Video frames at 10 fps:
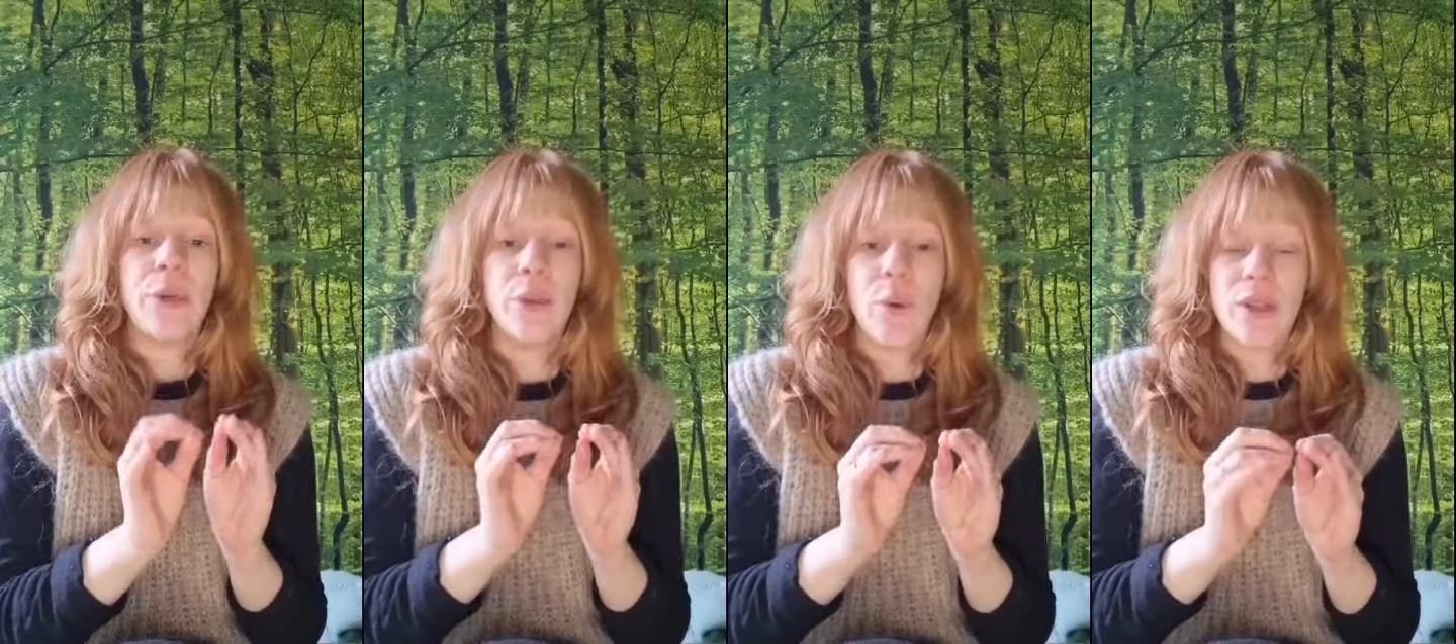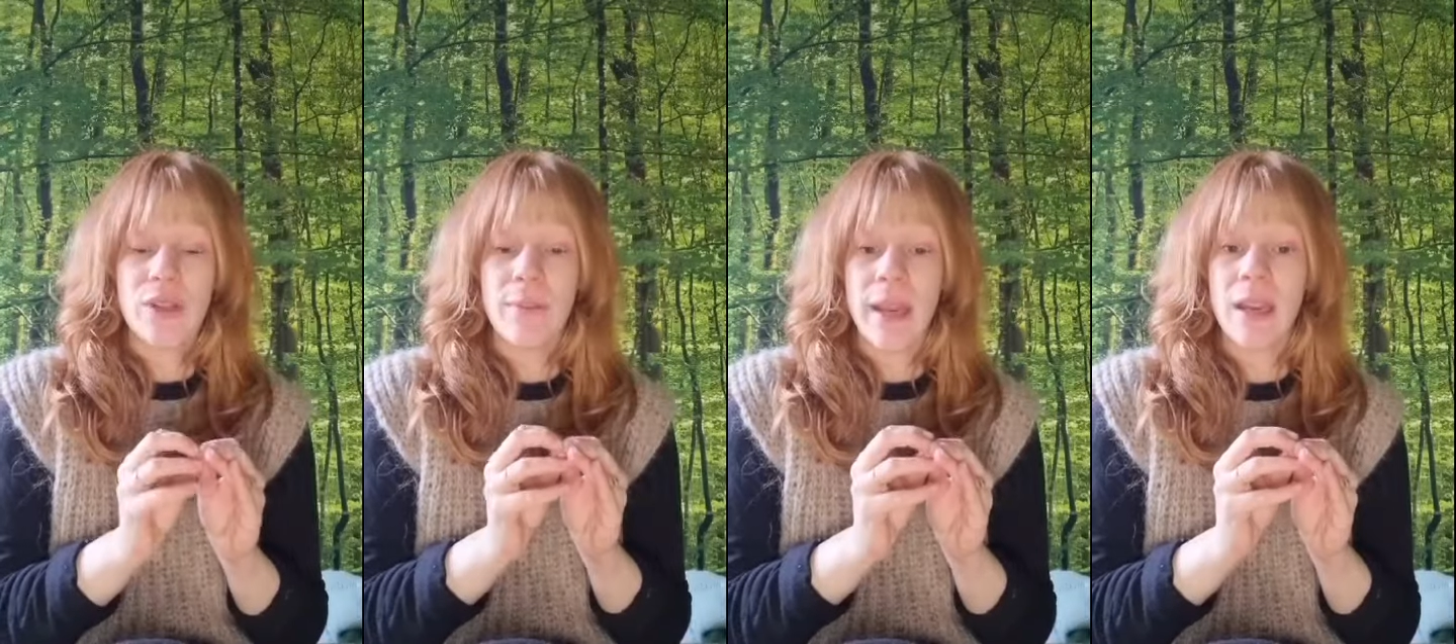I really
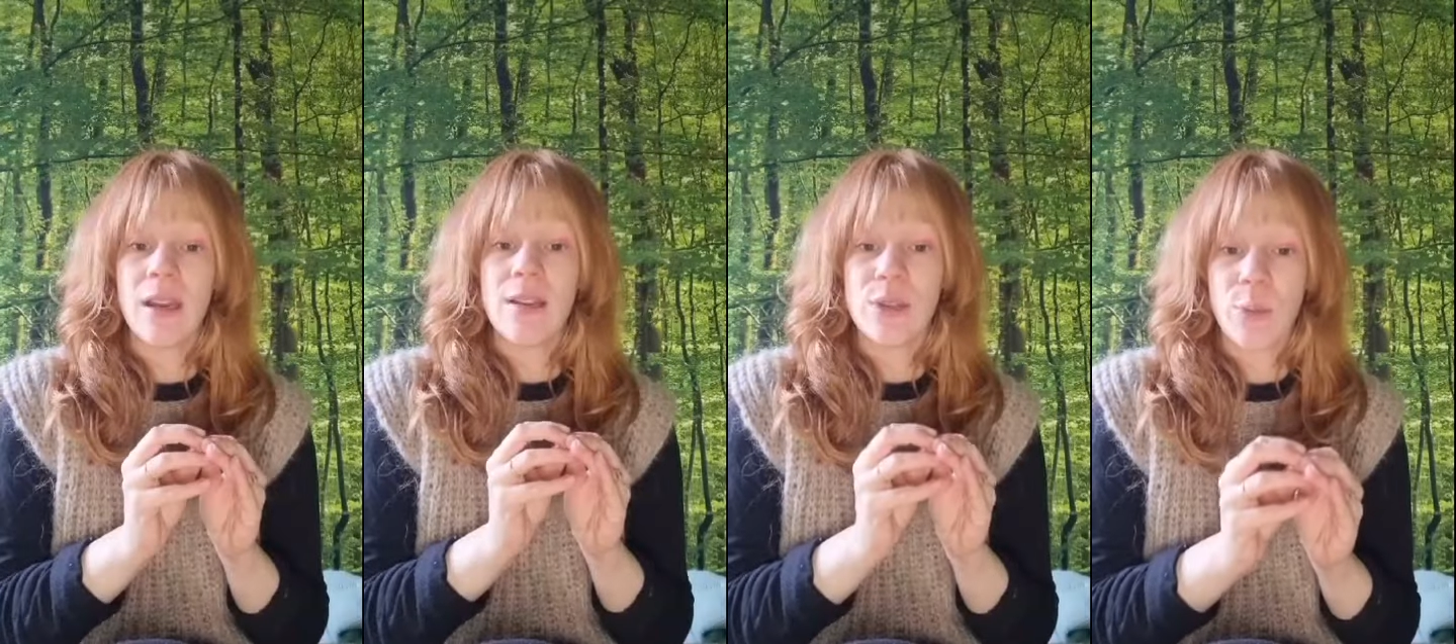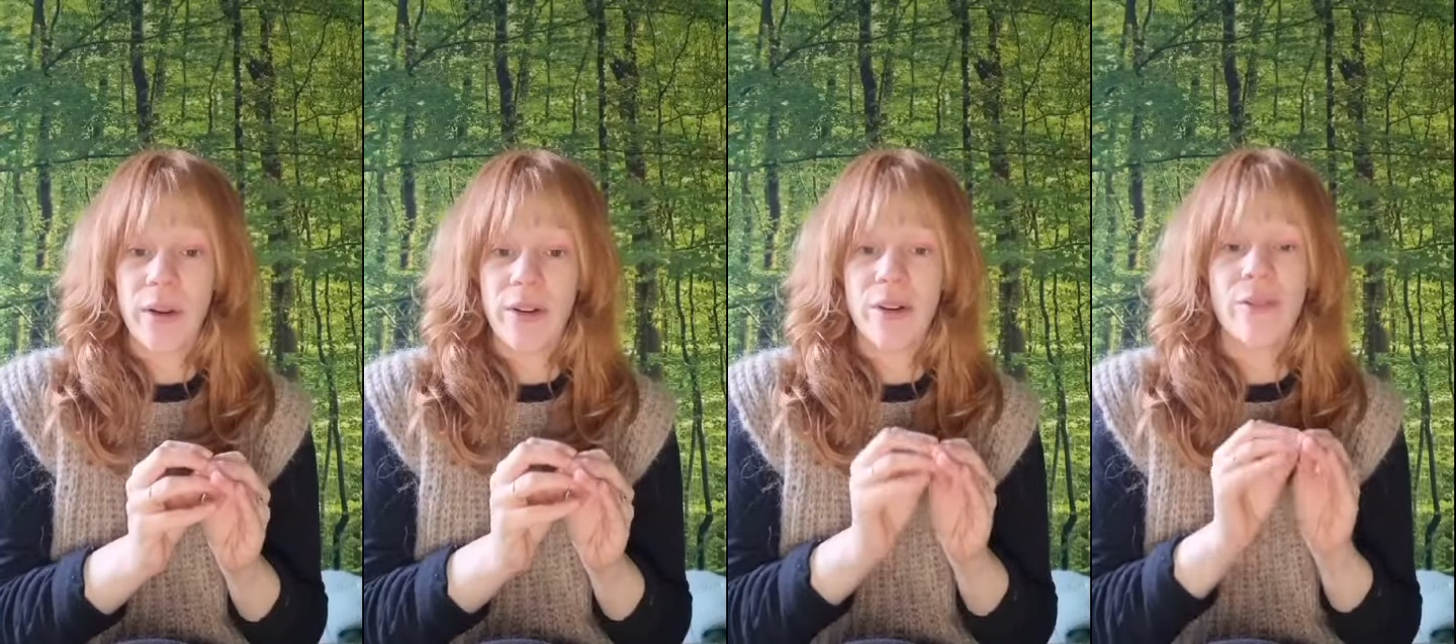want to make a
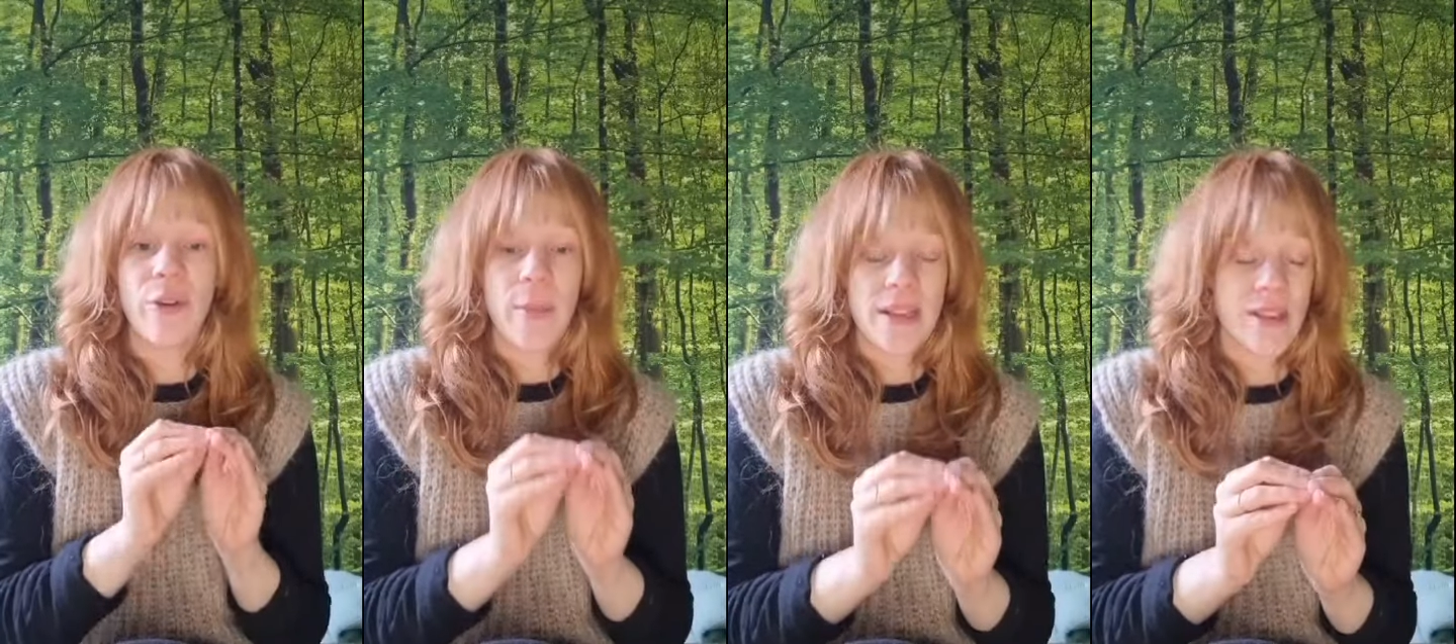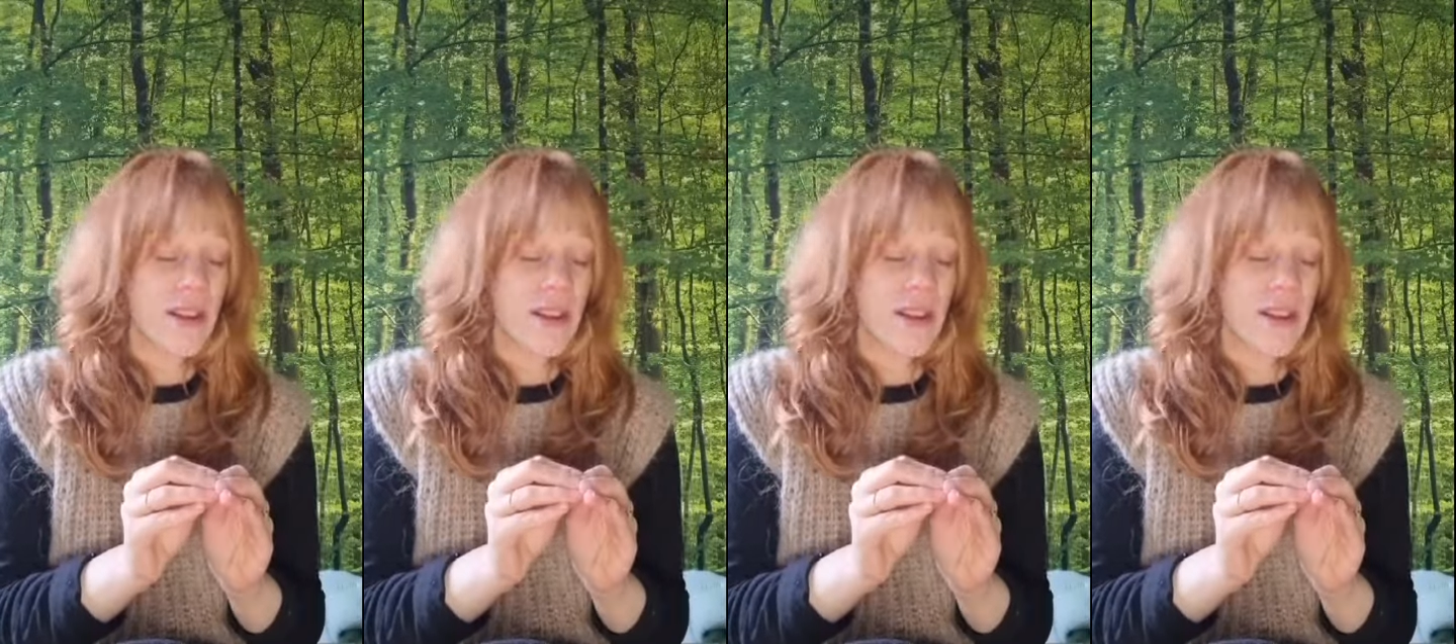sweater for